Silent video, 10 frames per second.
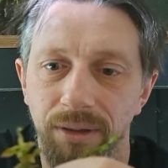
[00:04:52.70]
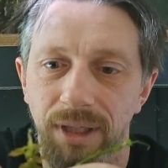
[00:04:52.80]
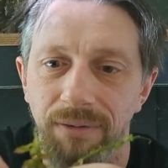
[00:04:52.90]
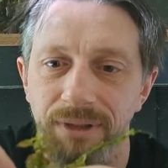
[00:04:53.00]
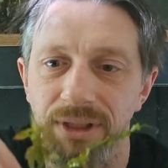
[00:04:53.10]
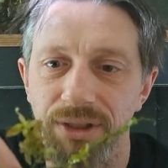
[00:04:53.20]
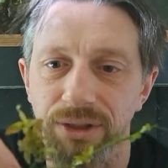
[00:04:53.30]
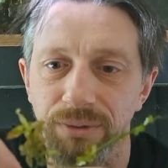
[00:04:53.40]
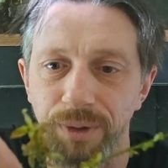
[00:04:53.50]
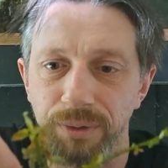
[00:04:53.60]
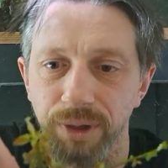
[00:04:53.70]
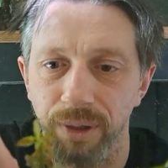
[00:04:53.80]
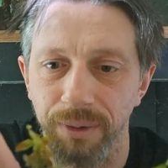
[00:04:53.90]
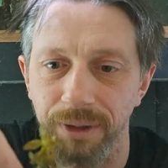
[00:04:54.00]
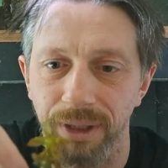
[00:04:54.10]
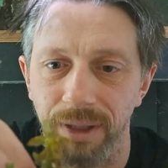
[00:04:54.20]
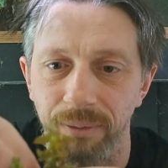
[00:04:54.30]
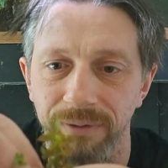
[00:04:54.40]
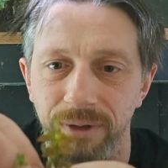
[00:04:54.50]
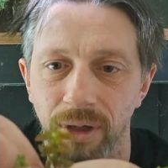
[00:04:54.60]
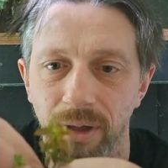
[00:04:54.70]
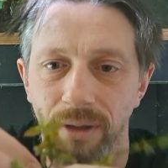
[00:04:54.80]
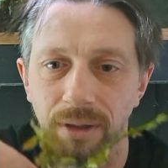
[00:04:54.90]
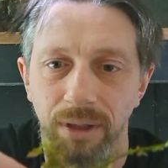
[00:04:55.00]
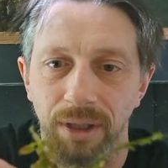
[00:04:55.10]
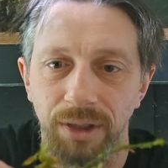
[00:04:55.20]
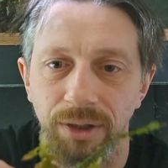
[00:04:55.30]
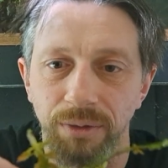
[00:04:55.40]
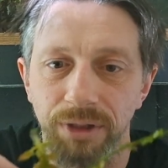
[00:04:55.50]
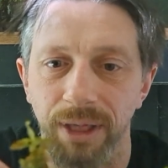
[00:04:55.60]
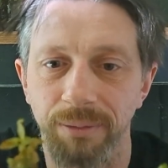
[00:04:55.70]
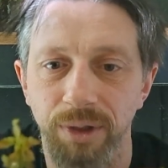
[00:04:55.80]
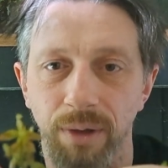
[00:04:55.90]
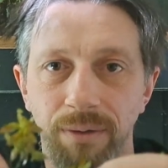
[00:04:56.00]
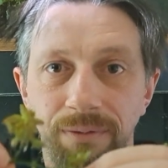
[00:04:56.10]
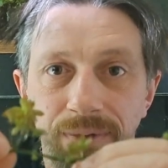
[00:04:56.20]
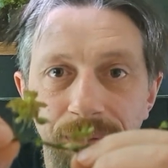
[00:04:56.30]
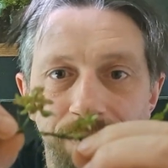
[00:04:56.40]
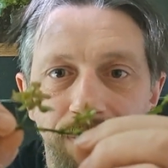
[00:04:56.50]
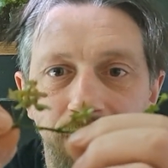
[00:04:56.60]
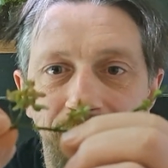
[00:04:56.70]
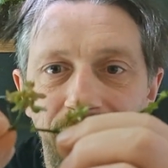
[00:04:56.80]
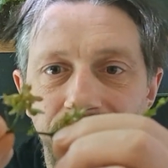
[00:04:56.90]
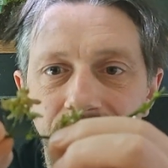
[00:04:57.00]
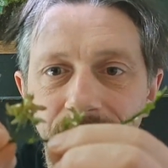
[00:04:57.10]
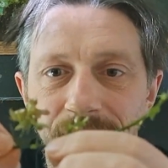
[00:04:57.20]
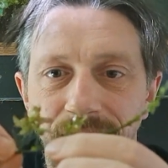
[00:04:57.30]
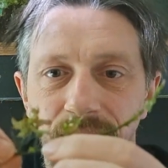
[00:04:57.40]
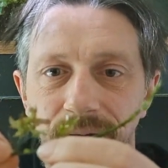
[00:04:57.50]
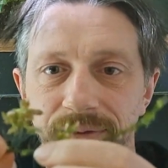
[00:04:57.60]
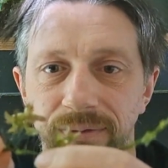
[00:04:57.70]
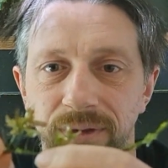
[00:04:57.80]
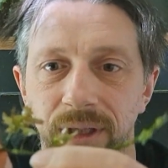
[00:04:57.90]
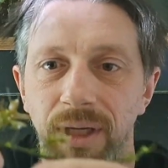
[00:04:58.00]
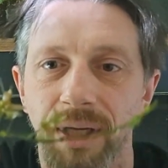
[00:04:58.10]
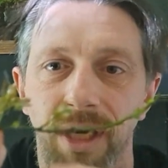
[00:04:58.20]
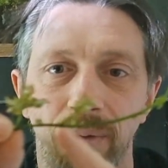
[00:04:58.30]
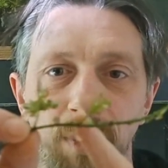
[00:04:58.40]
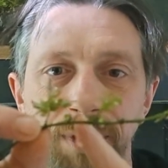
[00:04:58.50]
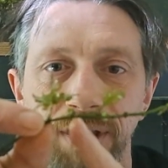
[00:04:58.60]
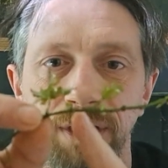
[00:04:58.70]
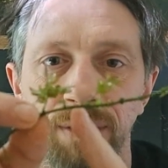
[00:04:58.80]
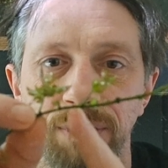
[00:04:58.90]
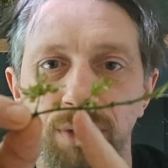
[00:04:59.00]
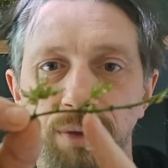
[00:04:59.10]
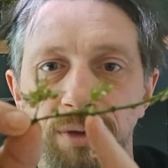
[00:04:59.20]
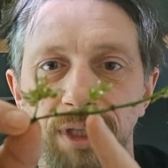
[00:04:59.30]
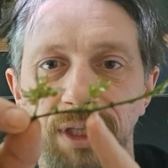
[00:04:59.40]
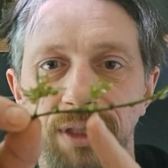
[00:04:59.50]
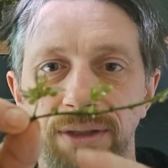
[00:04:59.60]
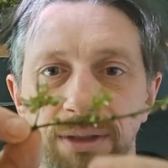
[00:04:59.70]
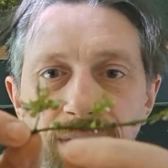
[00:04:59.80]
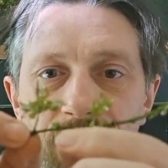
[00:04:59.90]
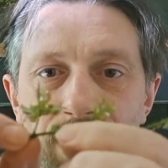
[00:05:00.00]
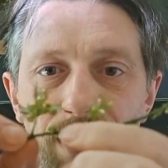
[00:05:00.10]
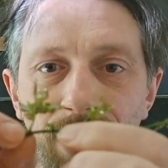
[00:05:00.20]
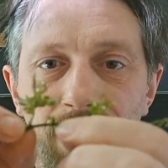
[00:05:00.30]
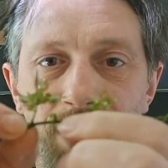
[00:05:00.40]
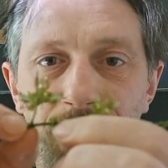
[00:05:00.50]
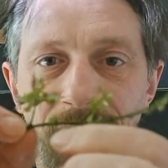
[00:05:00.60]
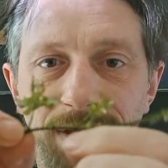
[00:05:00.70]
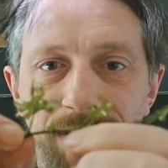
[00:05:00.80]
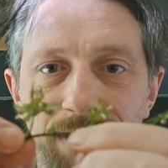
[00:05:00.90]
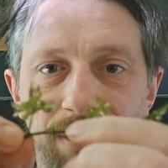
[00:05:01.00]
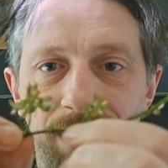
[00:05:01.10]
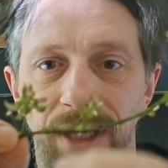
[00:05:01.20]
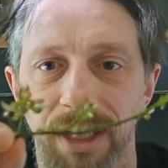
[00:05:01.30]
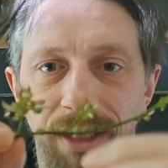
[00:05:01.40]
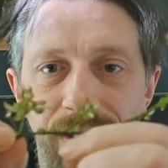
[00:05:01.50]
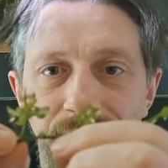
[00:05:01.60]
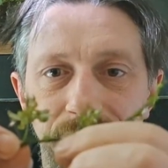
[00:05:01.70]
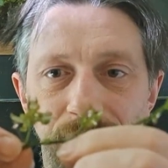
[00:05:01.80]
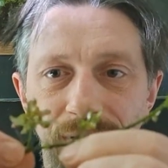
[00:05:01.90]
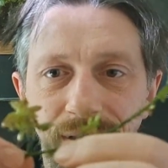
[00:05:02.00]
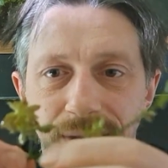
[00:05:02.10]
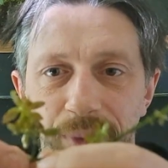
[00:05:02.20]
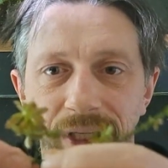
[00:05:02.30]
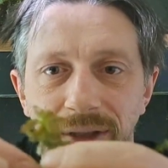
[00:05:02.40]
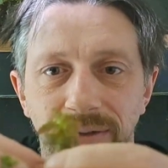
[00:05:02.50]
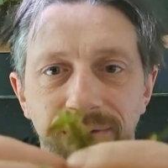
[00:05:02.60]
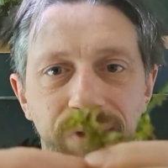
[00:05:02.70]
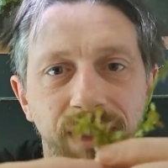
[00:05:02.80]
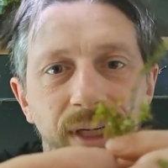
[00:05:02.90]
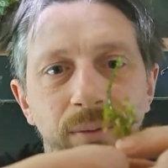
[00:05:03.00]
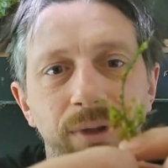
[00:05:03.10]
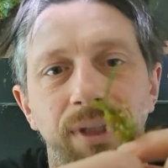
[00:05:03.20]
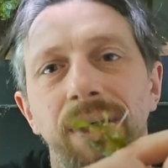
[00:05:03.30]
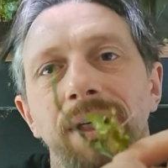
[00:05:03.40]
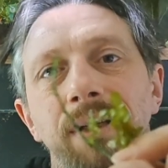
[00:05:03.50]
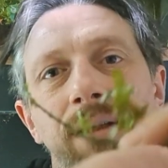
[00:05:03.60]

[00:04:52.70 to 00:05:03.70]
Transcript: adventitious roots growing and we've got new stems growing from the main stem, these off. And what we can do is cut these and plant that when it gets big enough, say that one there.